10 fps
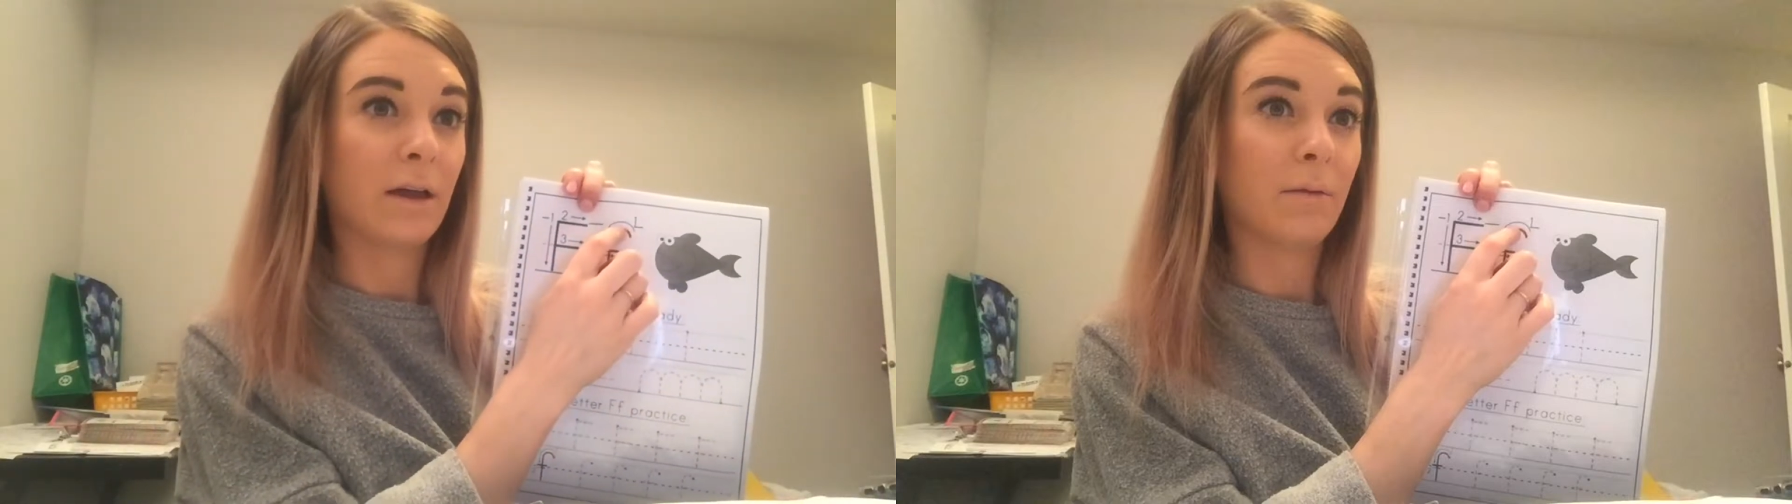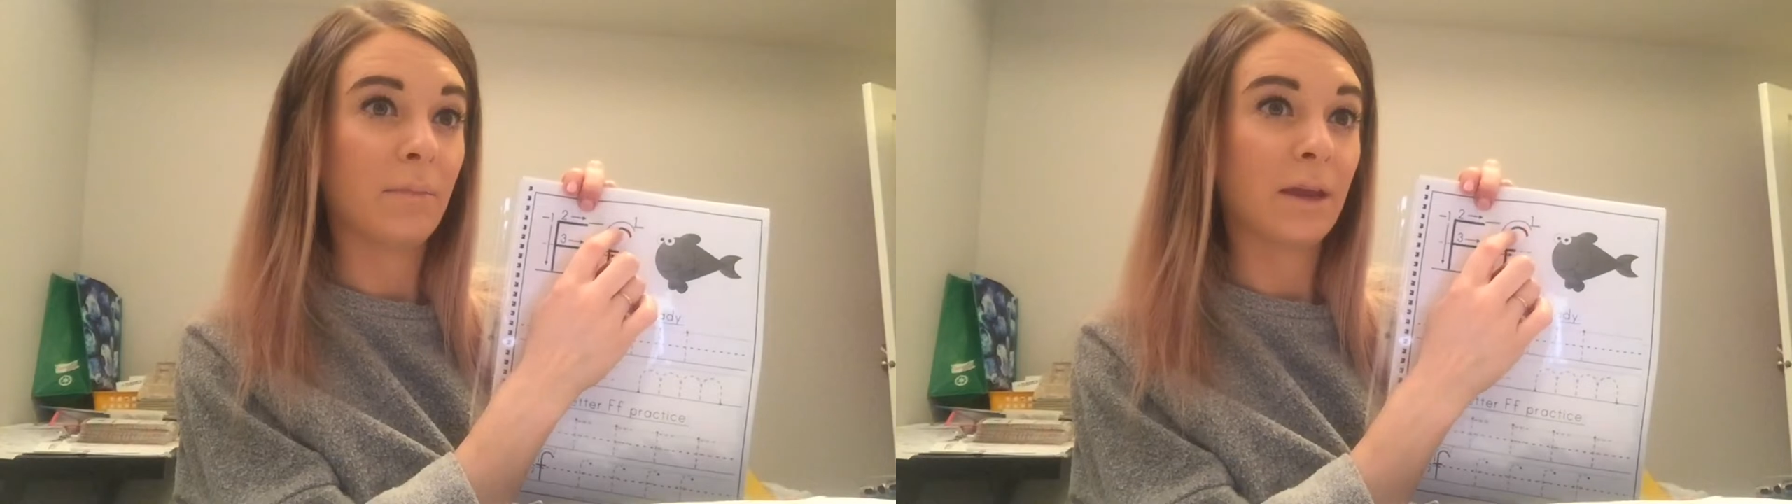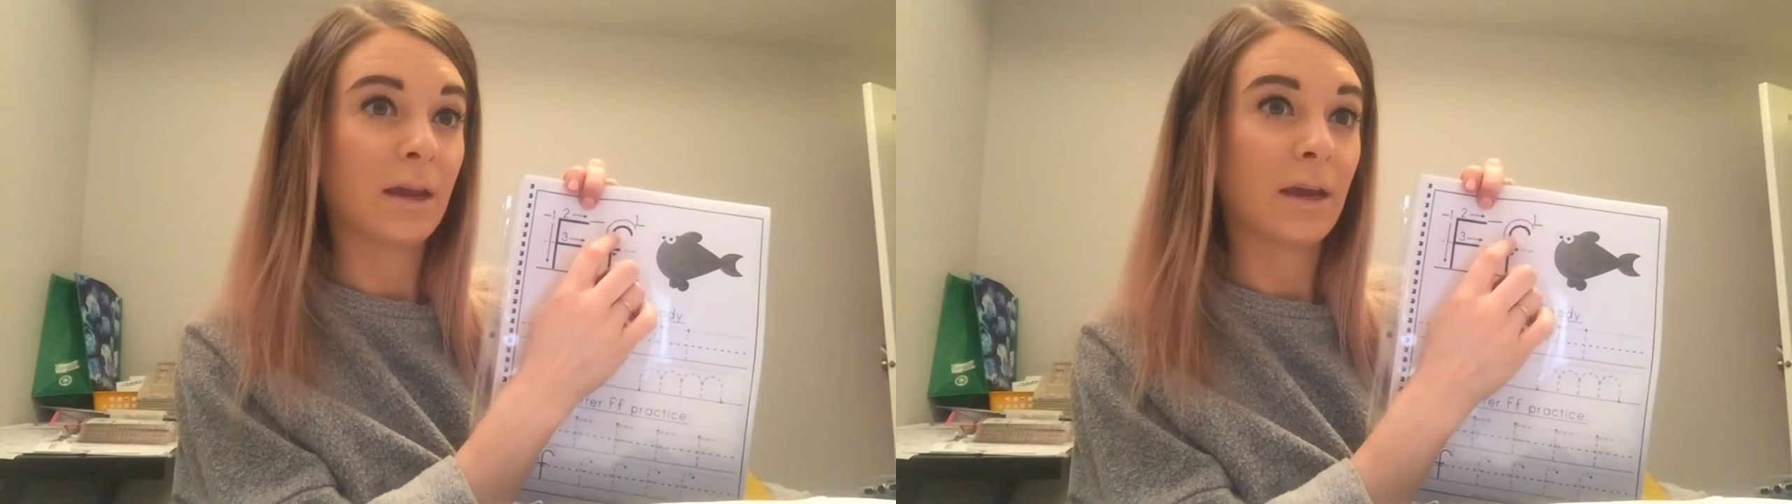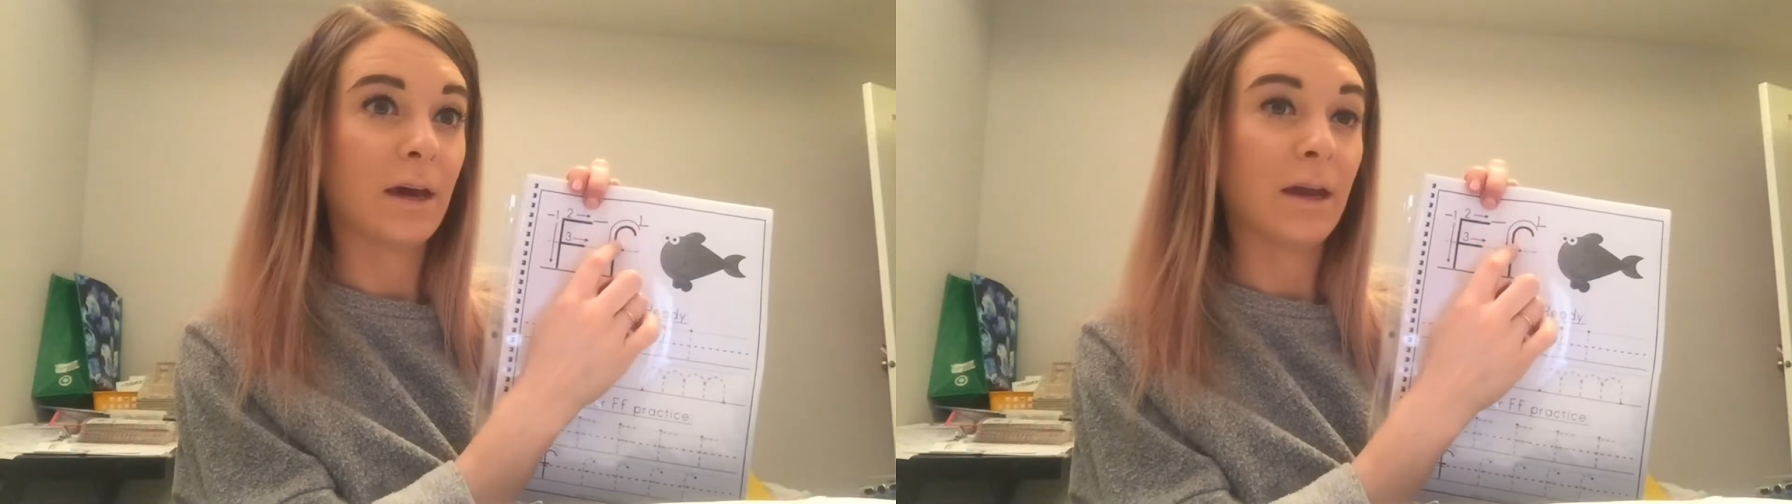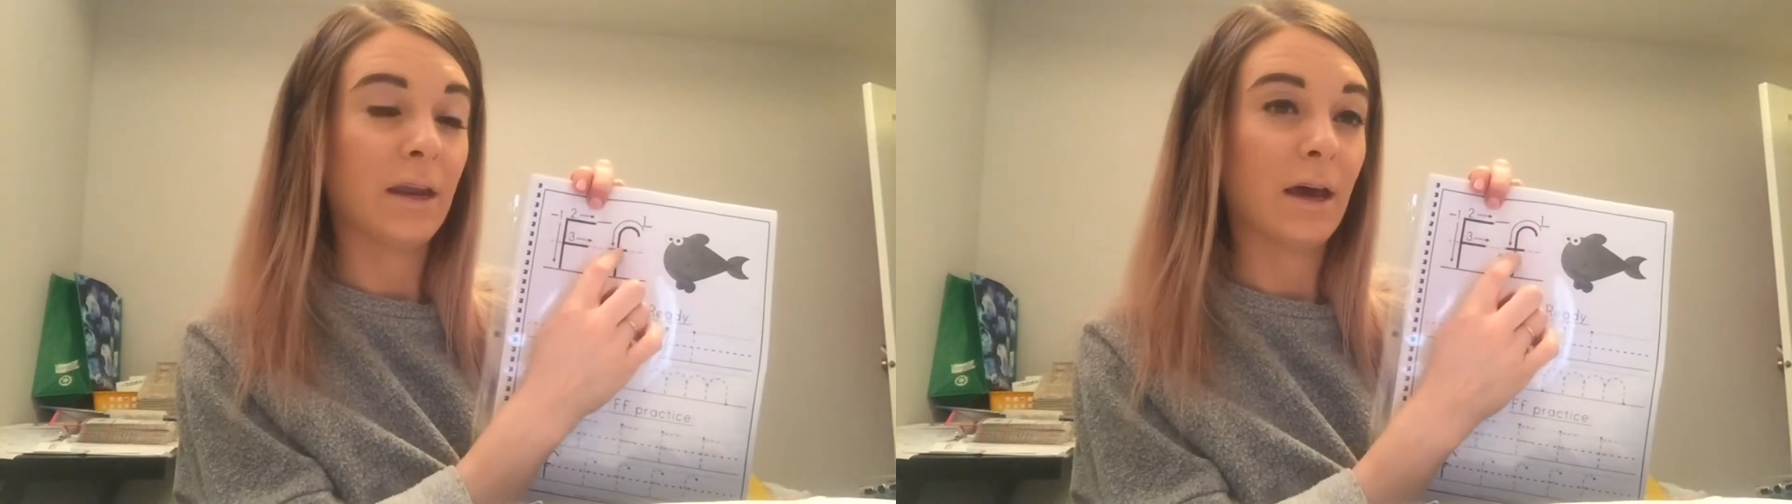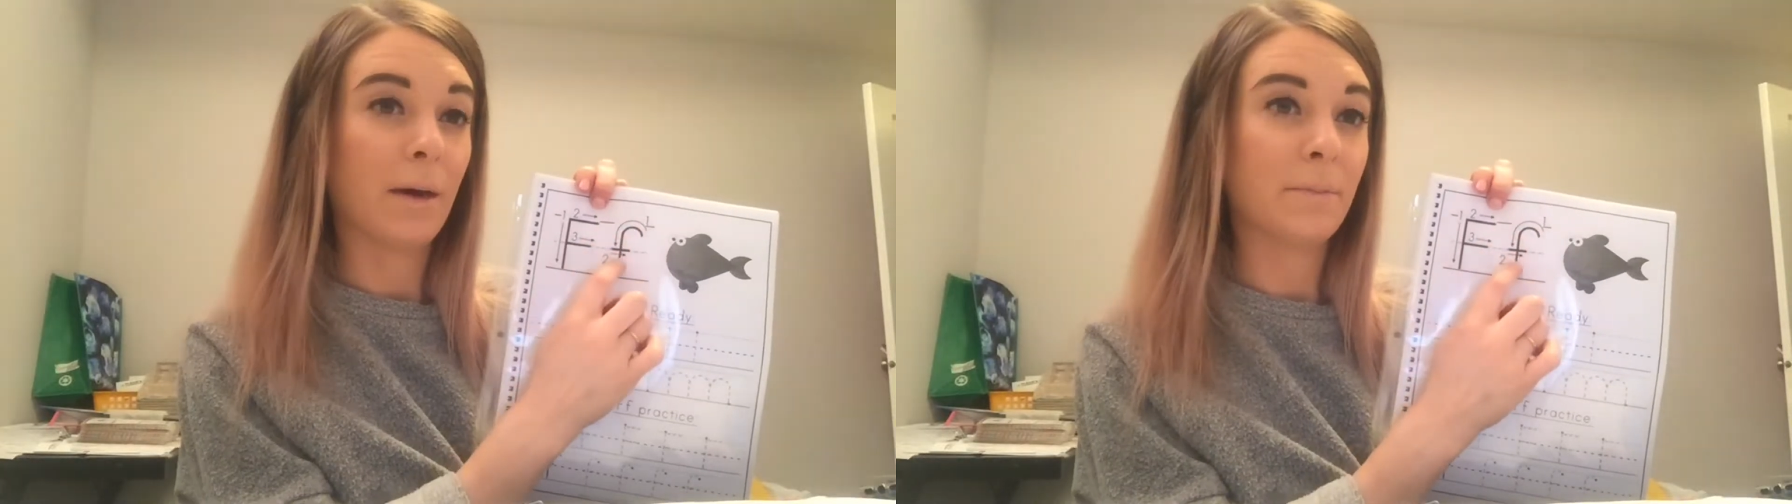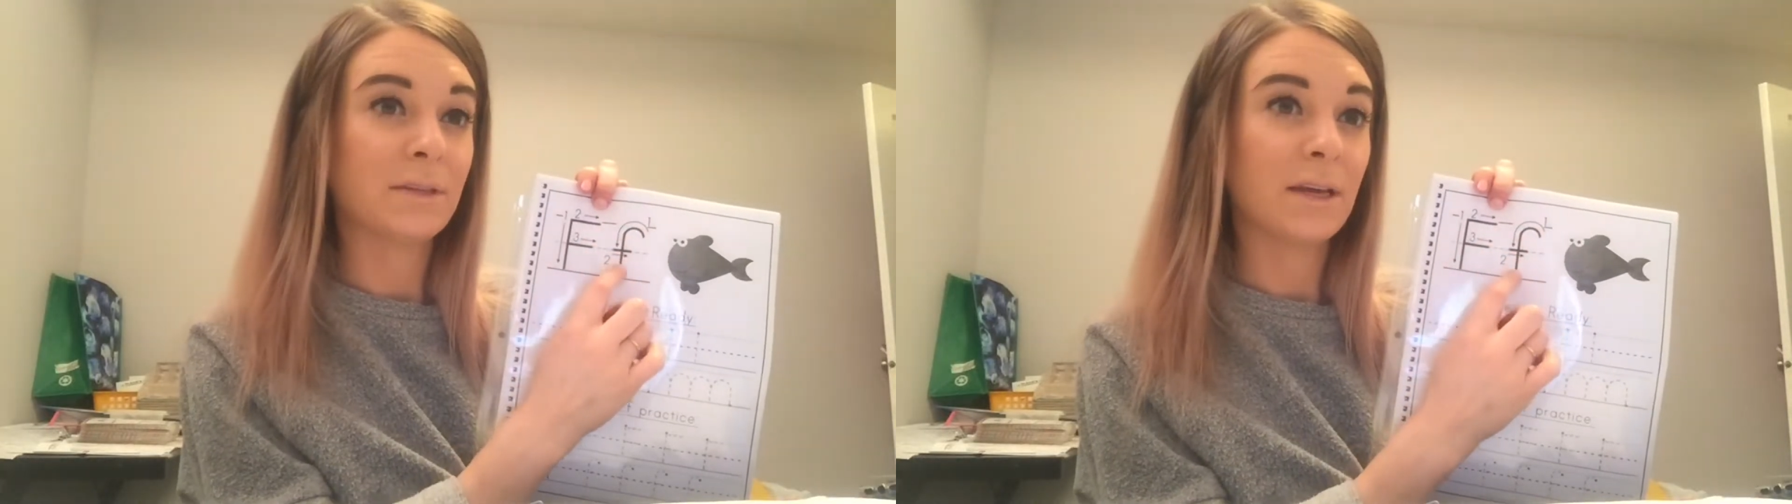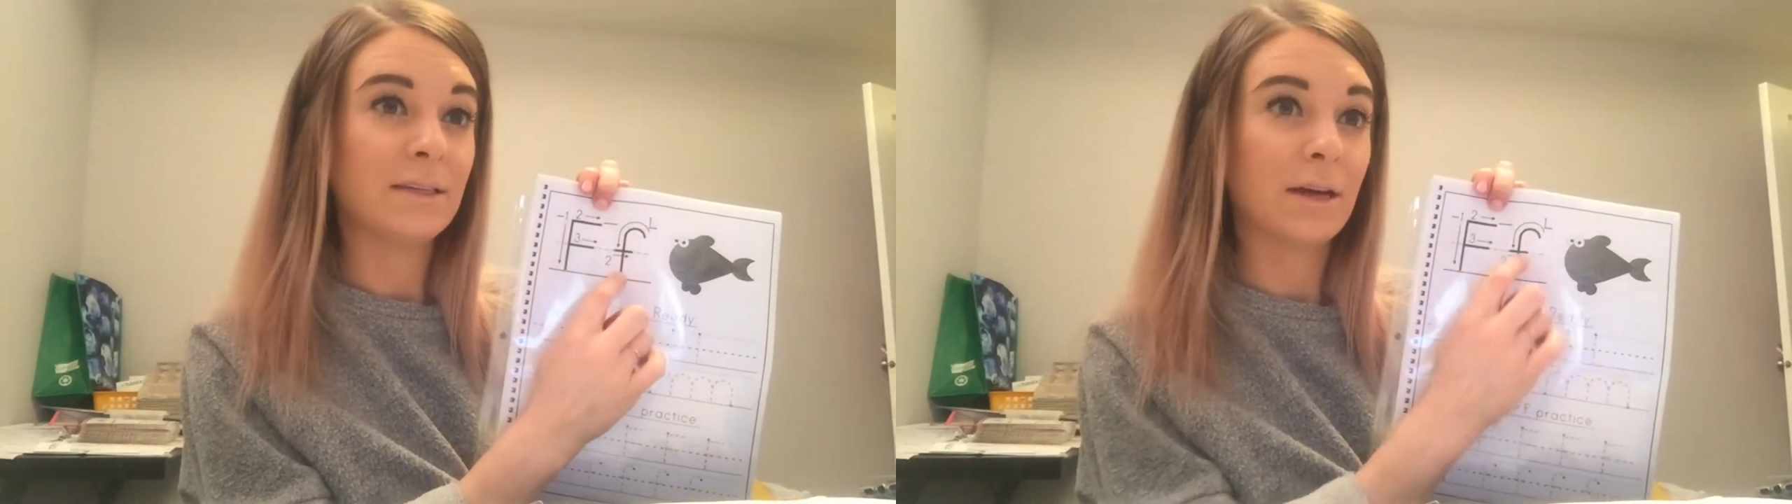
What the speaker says: making an upside